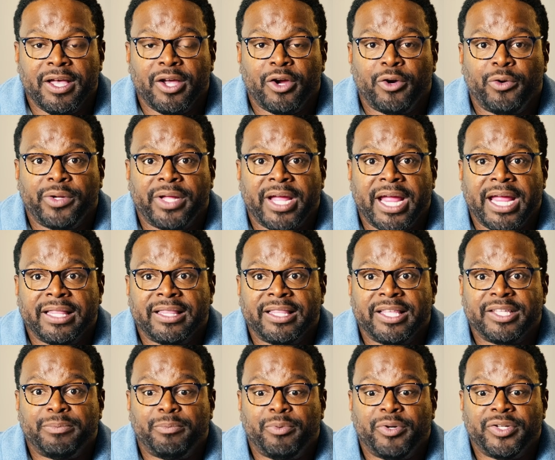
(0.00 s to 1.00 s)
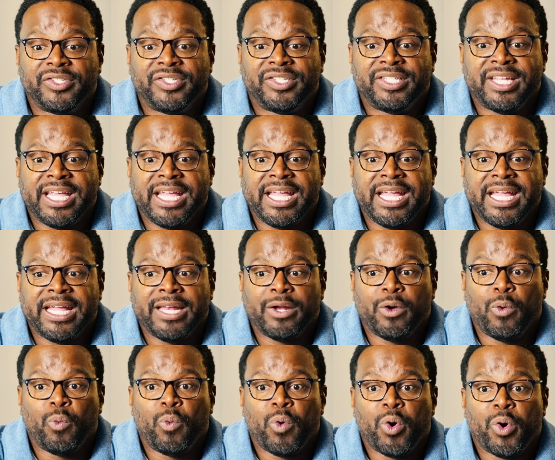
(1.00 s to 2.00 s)
create this pristine,
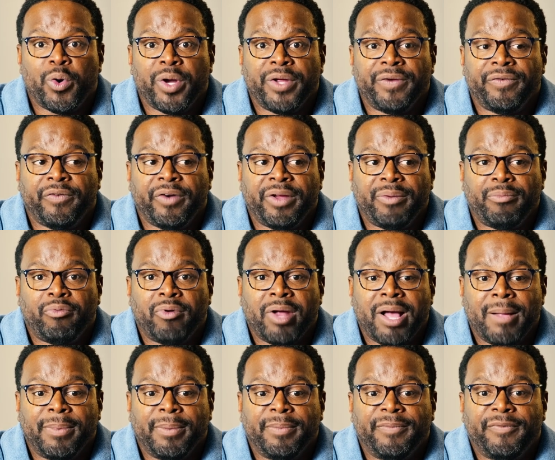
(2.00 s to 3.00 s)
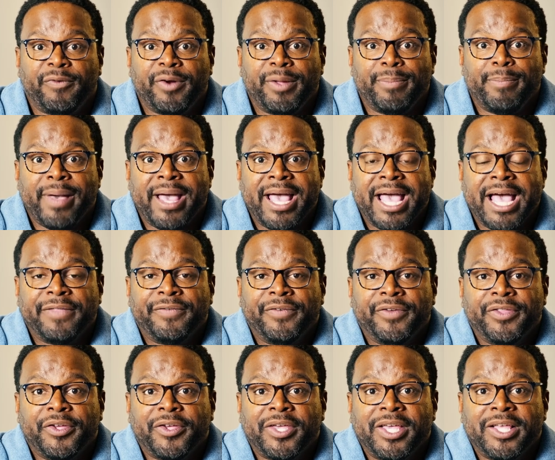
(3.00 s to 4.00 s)
worry-free, problem-free path
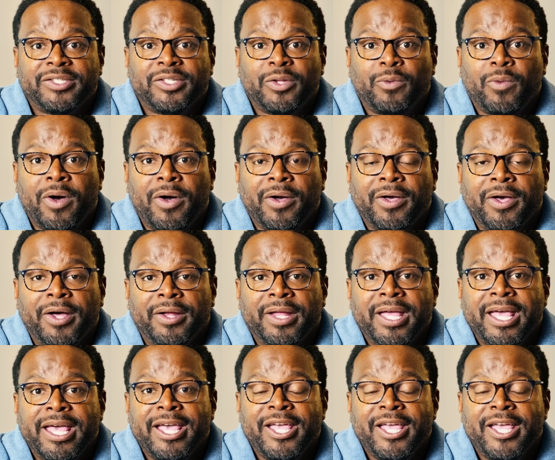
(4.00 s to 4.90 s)
for their kids to walk on.